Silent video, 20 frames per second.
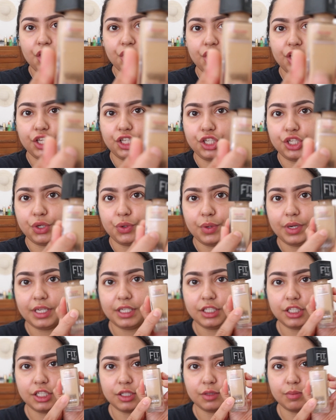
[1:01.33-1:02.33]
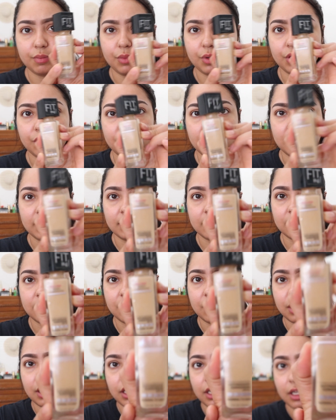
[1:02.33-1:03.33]
The Dewy... It's
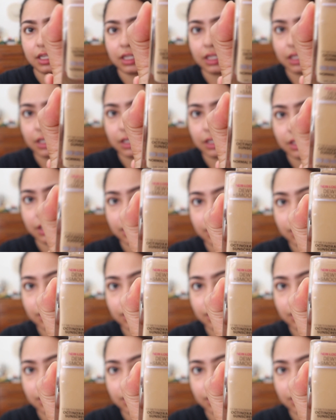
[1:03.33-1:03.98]
the...